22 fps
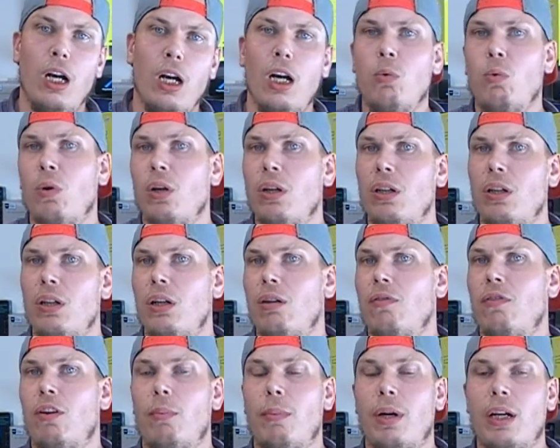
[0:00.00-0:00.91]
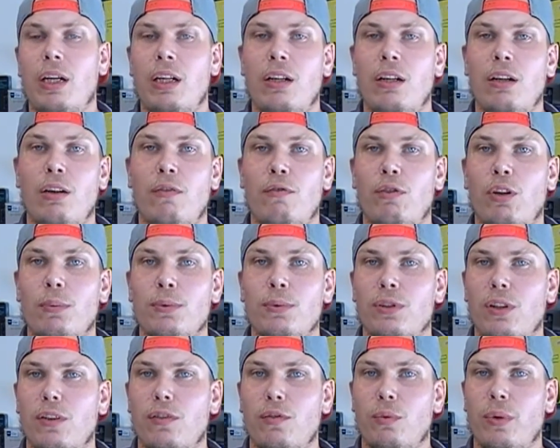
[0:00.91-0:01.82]
wanted it for my From
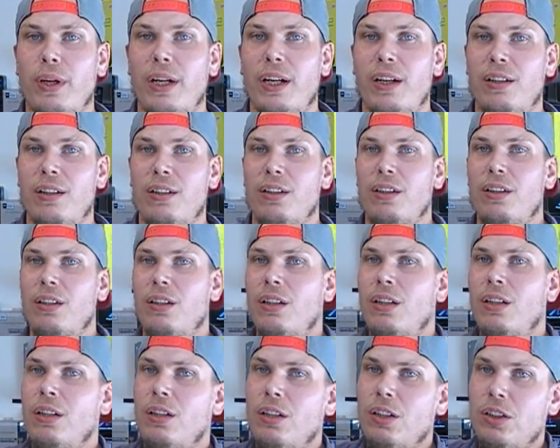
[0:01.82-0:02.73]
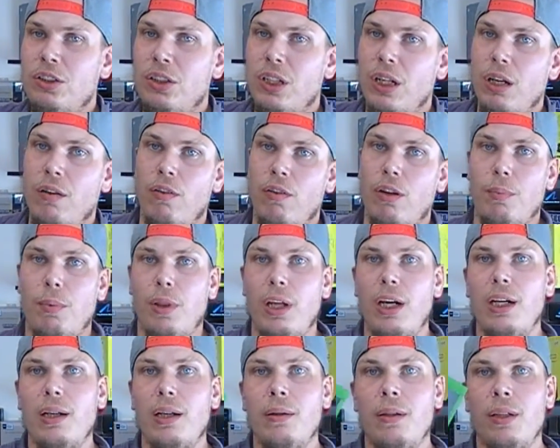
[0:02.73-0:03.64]
Software shelf up
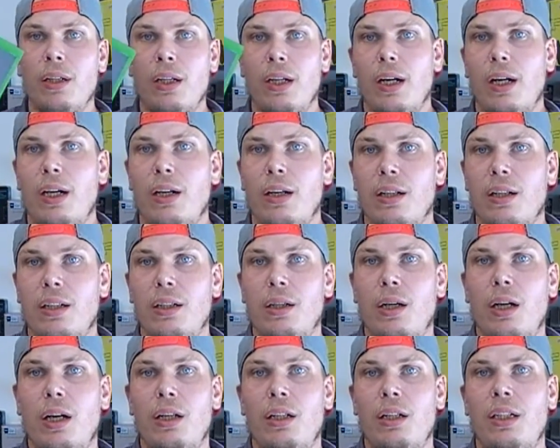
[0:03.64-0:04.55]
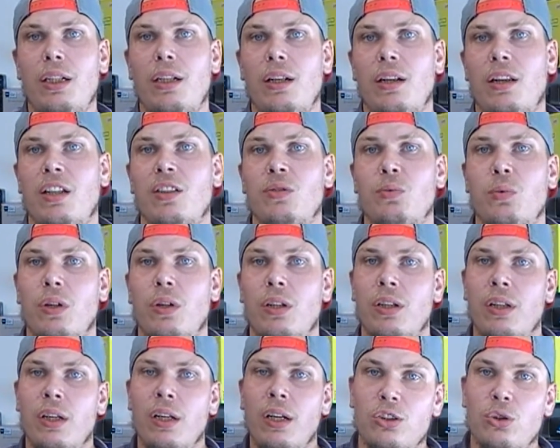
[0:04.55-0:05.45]
there, and I needed this one,
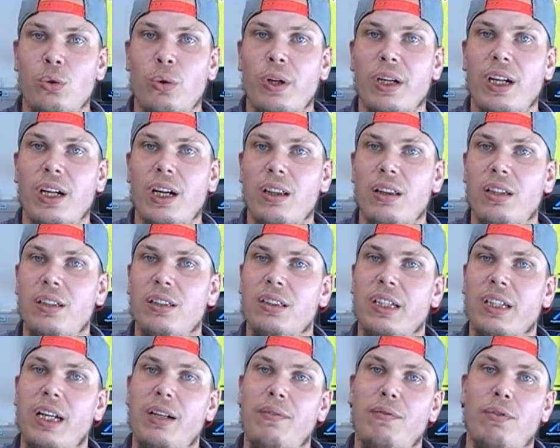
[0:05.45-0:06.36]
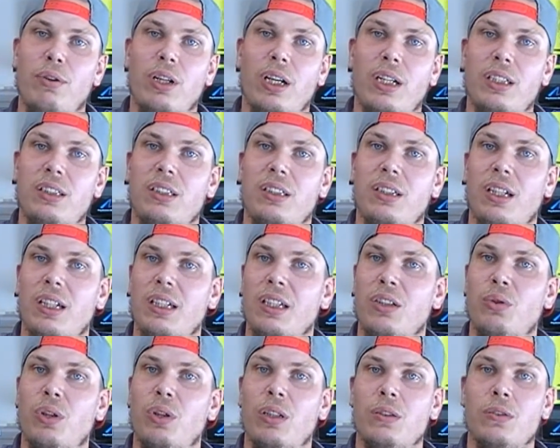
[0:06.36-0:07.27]
so I got this game for 99
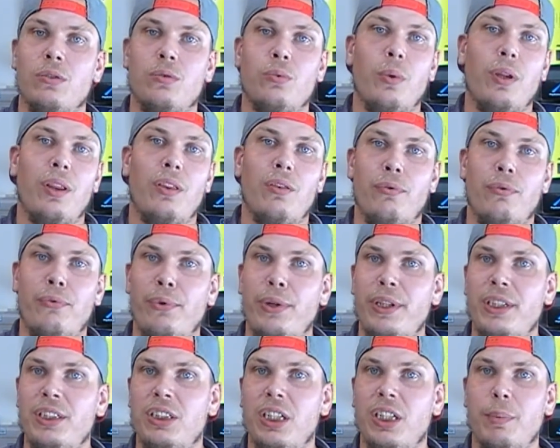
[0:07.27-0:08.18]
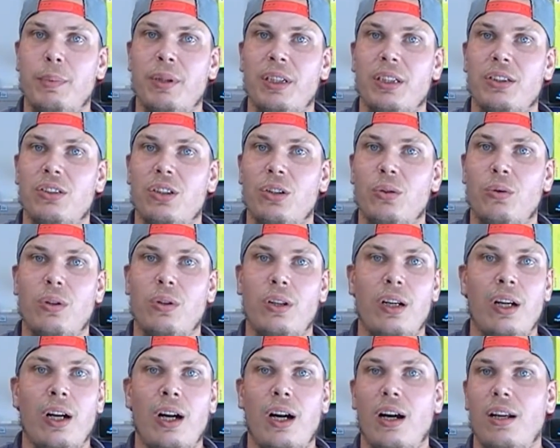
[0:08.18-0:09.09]
crowns with free shipping. So
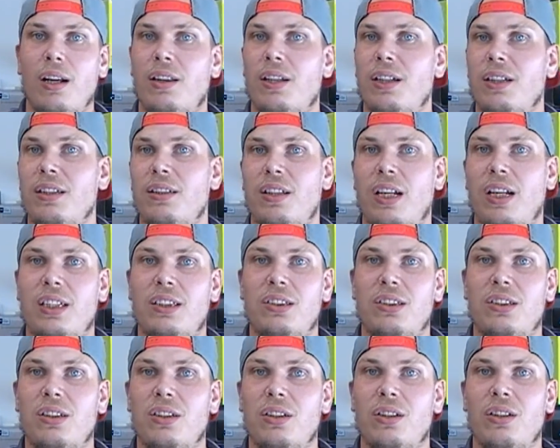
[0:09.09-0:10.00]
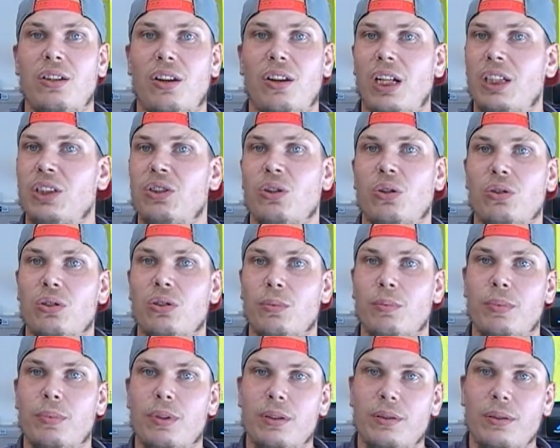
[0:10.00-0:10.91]
I think that's awesome.
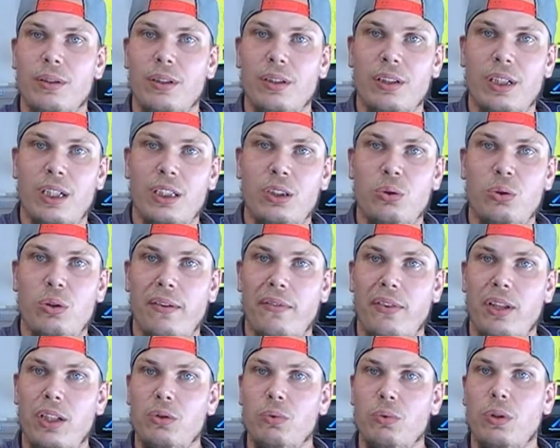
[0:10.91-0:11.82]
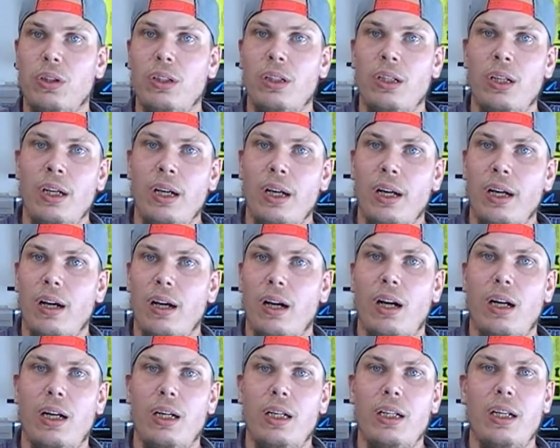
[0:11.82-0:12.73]
Nice to have this one.
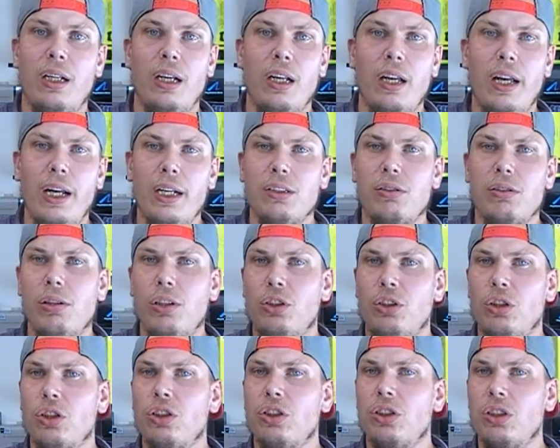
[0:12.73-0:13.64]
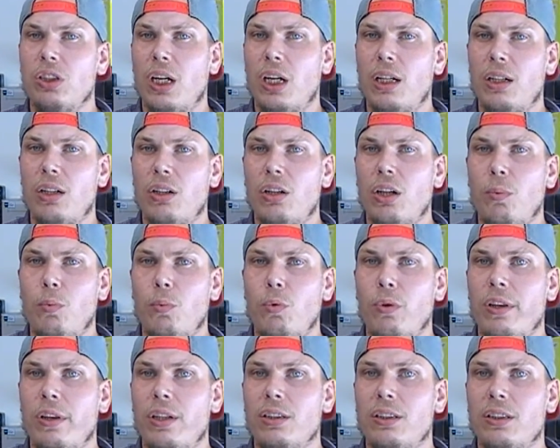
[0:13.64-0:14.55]
I actually just started up
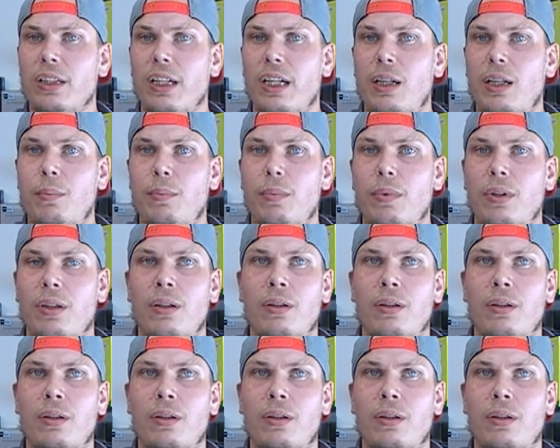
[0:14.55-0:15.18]
with this game,